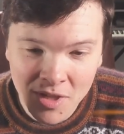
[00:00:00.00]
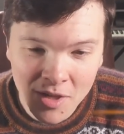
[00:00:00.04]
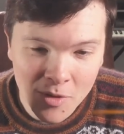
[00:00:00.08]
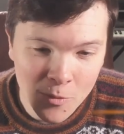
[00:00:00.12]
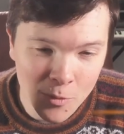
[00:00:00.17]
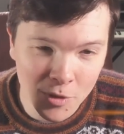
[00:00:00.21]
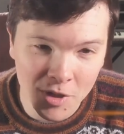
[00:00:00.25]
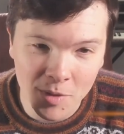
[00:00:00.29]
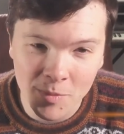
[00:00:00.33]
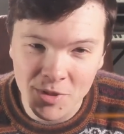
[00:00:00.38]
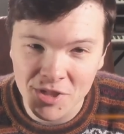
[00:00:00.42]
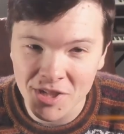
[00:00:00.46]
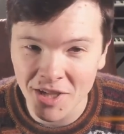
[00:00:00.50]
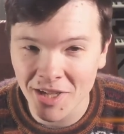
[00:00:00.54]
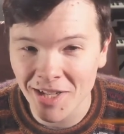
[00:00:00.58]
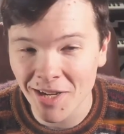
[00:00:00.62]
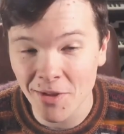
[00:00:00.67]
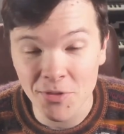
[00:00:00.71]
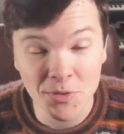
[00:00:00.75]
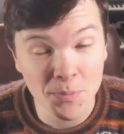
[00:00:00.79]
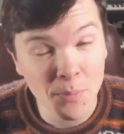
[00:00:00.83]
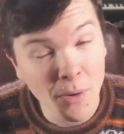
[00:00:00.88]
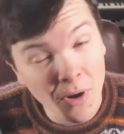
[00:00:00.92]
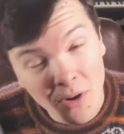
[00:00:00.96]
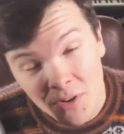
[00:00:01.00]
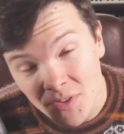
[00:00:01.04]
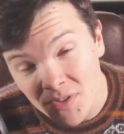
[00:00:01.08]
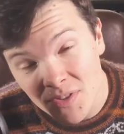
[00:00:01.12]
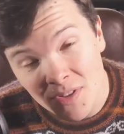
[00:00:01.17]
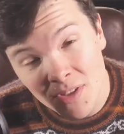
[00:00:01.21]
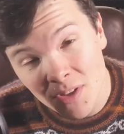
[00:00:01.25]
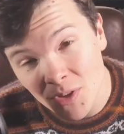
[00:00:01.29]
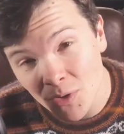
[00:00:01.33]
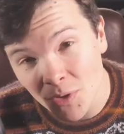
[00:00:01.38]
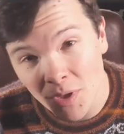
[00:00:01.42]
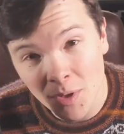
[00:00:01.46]
We're going to be checking out the parts
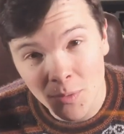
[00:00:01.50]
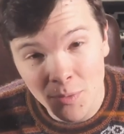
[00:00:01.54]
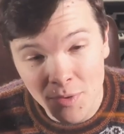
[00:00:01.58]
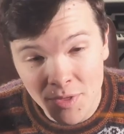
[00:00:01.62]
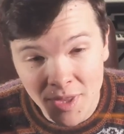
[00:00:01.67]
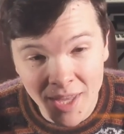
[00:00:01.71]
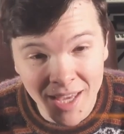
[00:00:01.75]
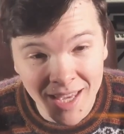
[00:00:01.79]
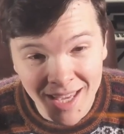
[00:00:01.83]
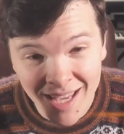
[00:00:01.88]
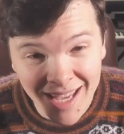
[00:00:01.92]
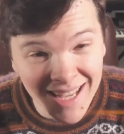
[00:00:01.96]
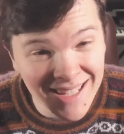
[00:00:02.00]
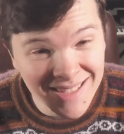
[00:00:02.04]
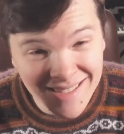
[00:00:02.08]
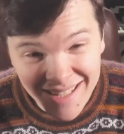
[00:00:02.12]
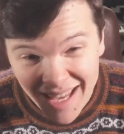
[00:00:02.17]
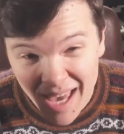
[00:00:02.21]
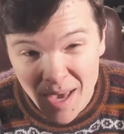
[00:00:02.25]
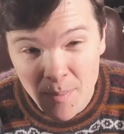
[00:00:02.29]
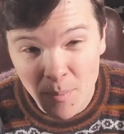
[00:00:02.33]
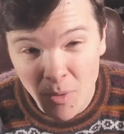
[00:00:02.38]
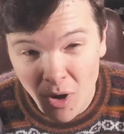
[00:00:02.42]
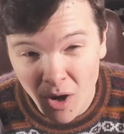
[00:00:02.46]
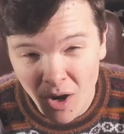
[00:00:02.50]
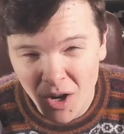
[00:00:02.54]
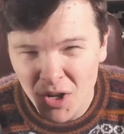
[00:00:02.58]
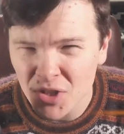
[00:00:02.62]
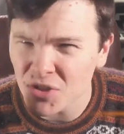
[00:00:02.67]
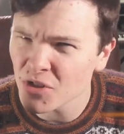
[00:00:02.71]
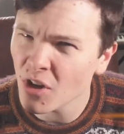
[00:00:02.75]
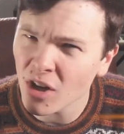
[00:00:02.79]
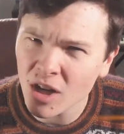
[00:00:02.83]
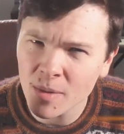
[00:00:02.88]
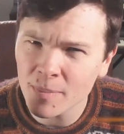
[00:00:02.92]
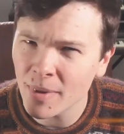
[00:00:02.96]
that you get with
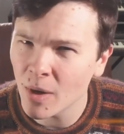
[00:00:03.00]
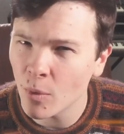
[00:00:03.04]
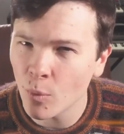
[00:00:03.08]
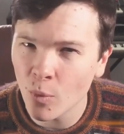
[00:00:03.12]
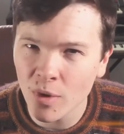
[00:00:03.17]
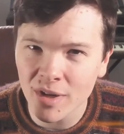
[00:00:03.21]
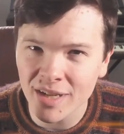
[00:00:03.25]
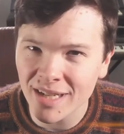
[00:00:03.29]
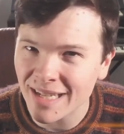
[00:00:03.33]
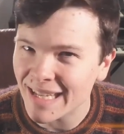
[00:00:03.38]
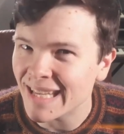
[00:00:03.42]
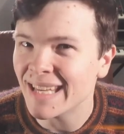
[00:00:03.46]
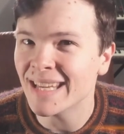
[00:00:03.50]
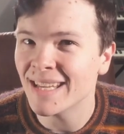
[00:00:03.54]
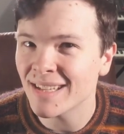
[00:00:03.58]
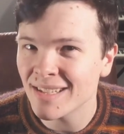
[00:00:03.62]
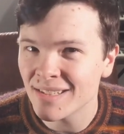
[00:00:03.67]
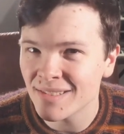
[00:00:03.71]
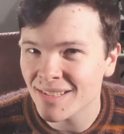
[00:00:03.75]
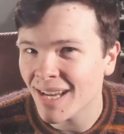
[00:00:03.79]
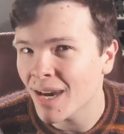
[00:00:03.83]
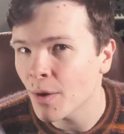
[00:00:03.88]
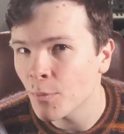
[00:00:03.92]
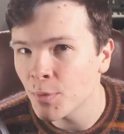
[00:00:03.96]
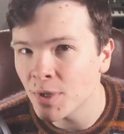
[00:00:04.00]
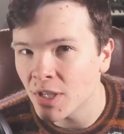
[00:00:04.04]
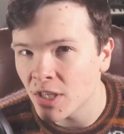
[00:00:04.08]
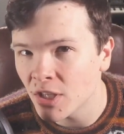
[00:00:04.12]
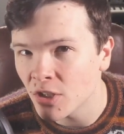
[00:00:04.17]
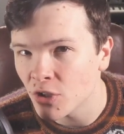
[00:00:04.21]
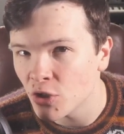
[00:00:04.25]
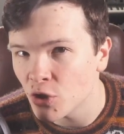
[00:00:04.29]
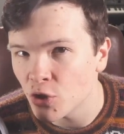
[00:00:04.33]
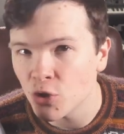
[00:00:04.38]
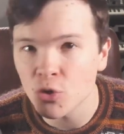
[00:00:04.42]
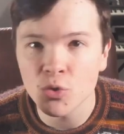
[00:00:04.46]
ASMR, talk about what it is, how we
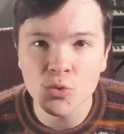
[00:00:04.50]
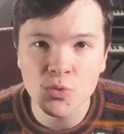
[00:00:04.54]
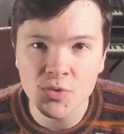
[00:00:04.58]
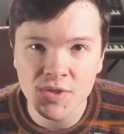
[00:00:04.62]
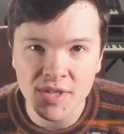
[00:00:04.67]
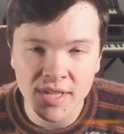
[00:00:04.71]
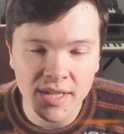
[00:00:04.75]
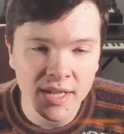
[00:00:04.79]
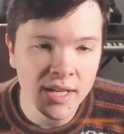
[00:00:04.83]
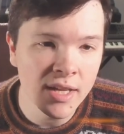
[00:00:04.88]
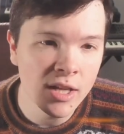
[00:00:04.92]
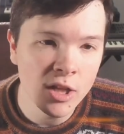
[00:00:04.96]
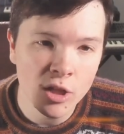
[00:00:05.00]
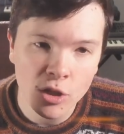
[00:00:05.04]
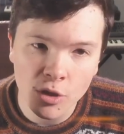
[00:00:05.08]
can use it,